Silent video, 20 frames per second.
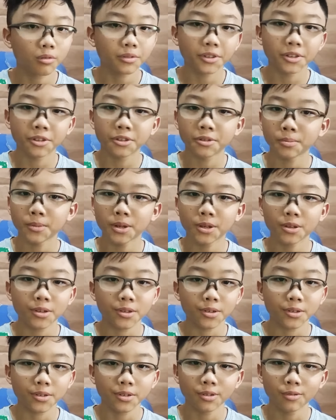this man
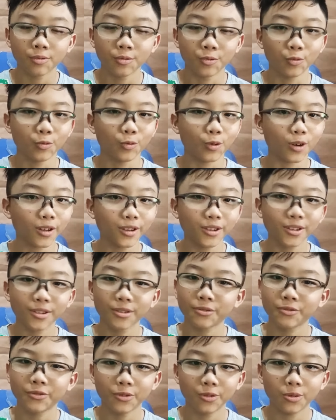is
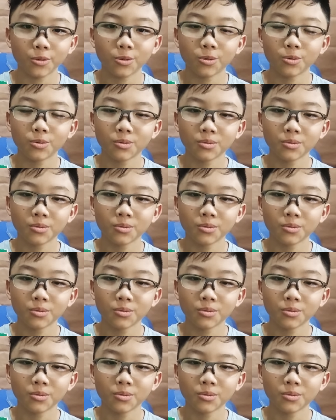wonderful.